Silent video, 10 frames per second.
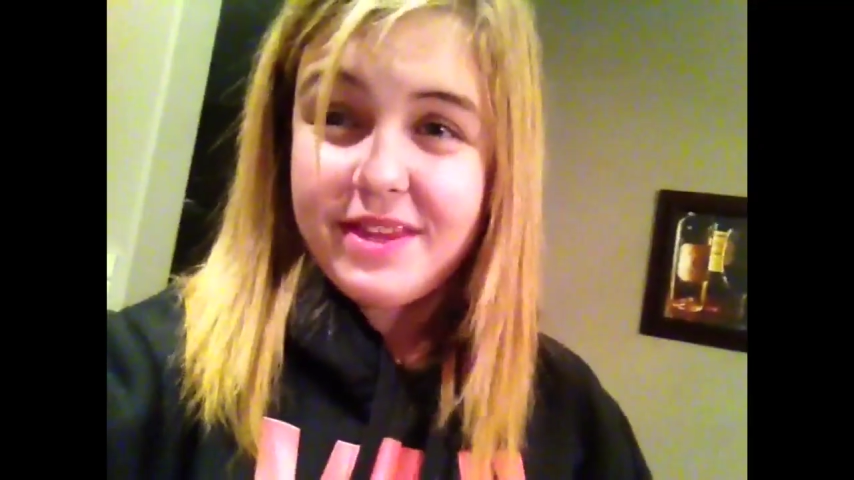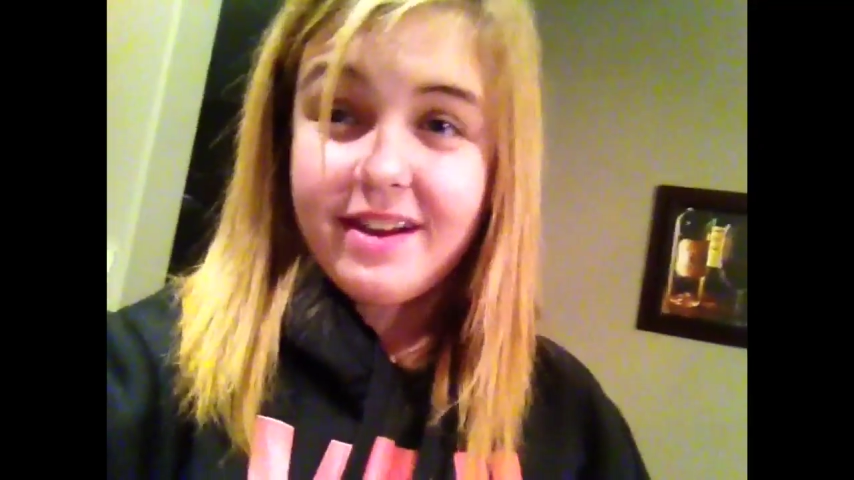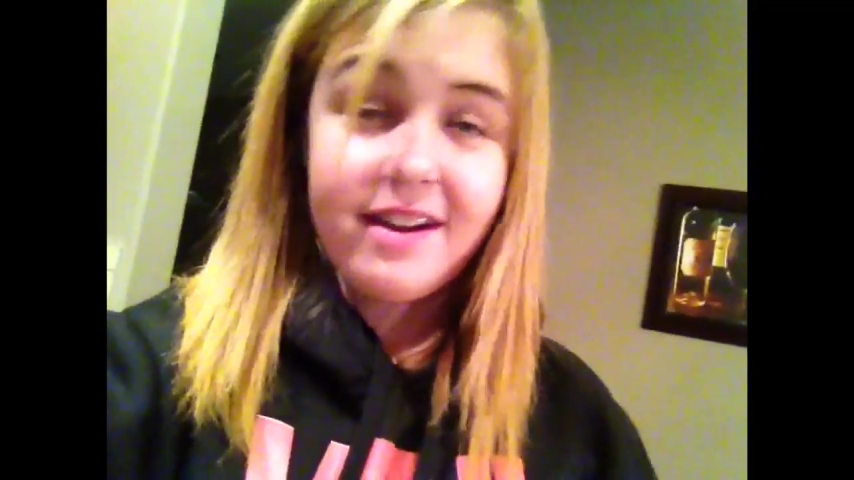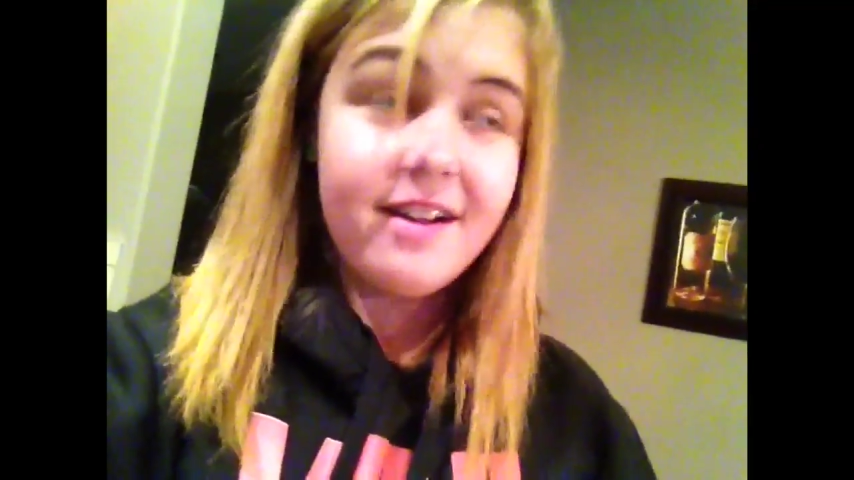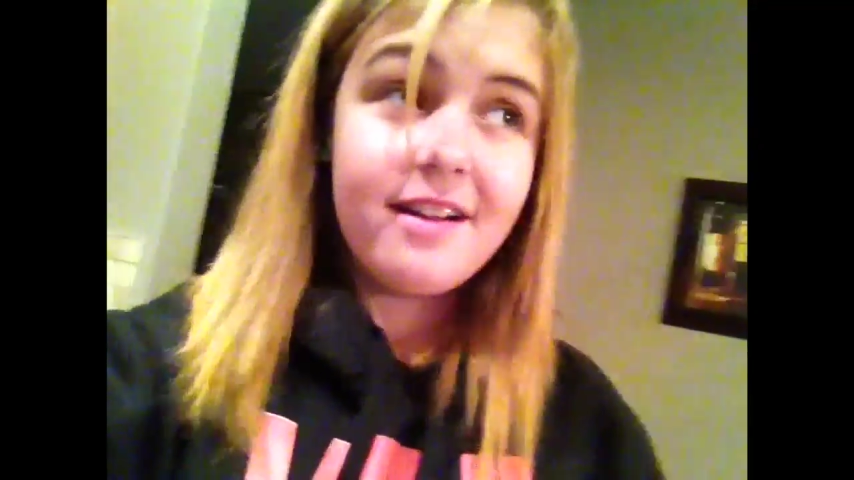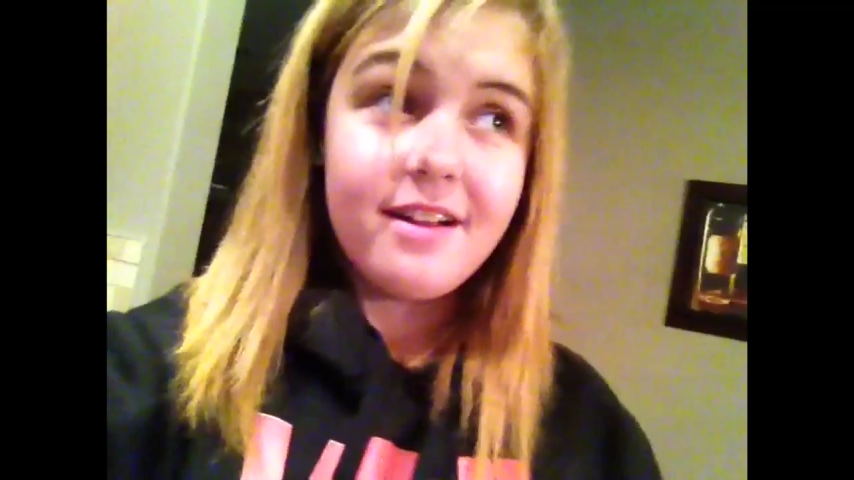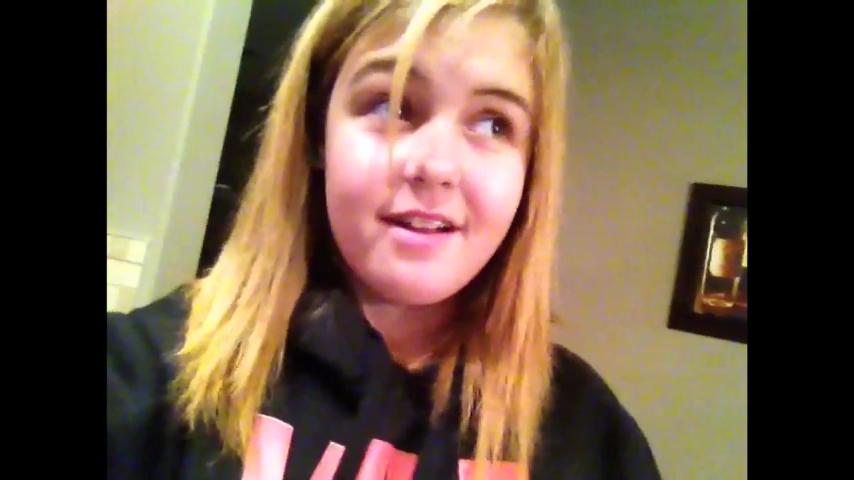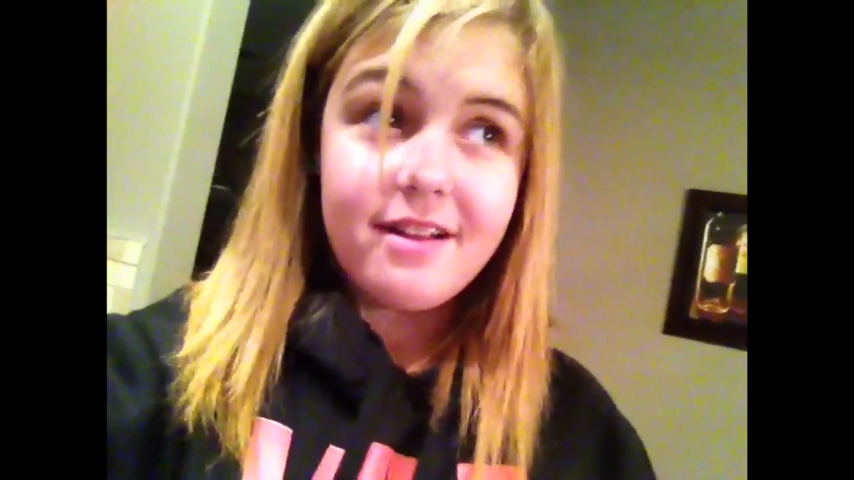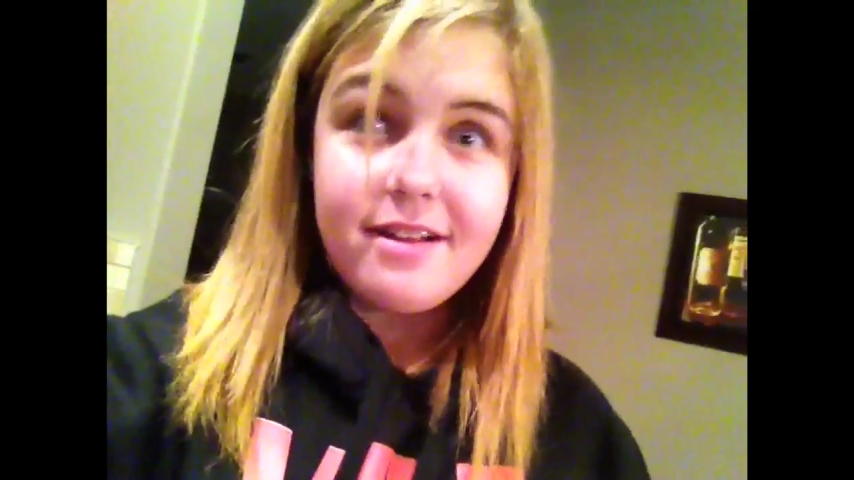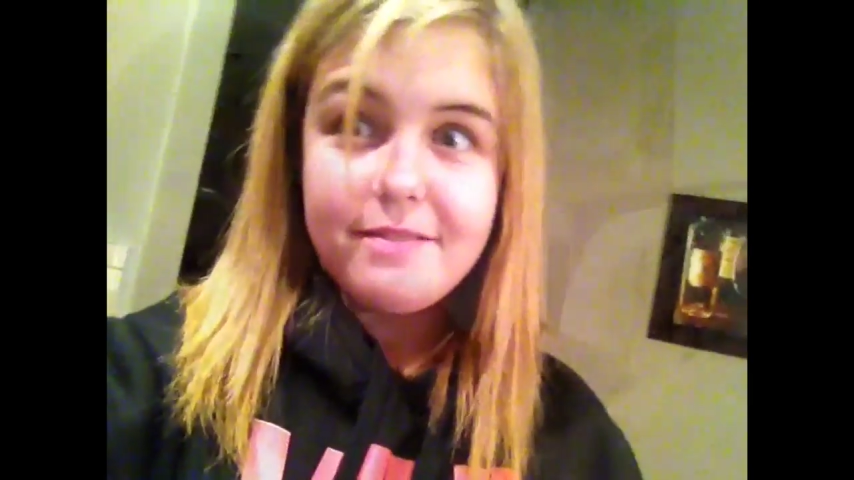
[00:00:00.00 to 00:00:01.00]
your
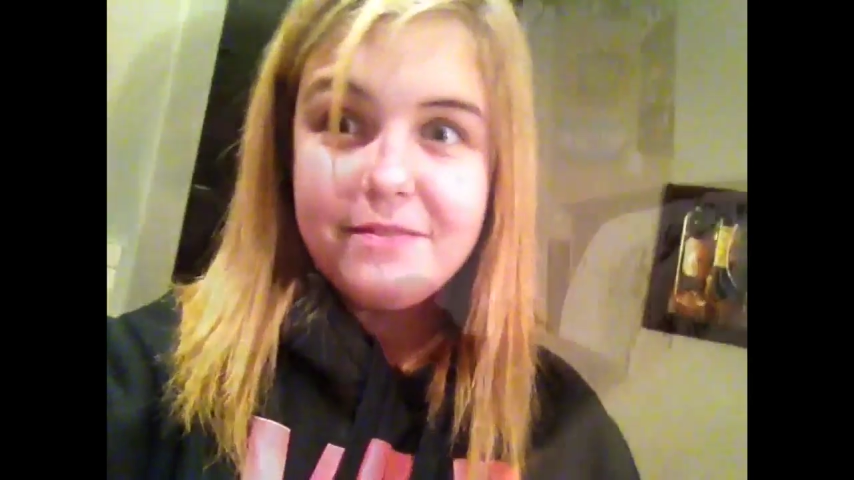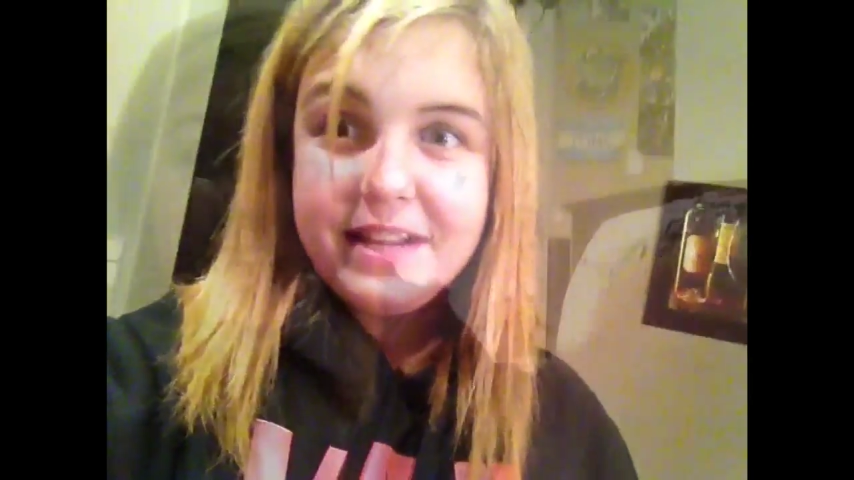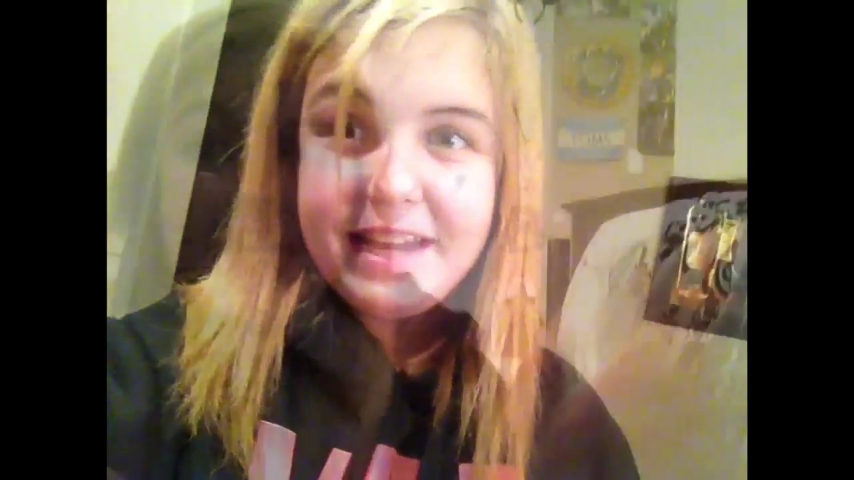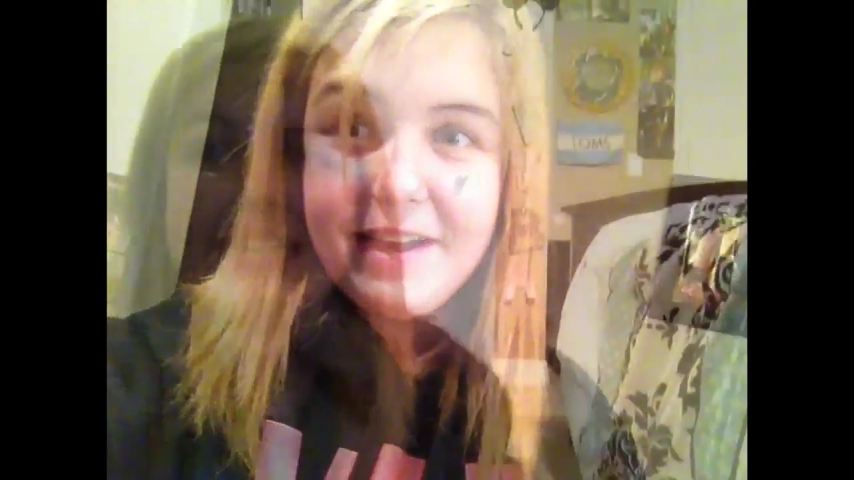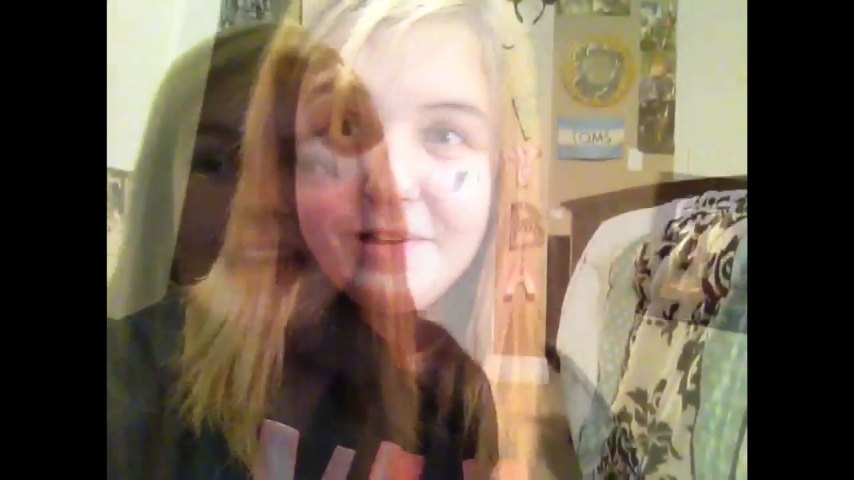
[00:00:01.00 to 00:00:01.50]
video.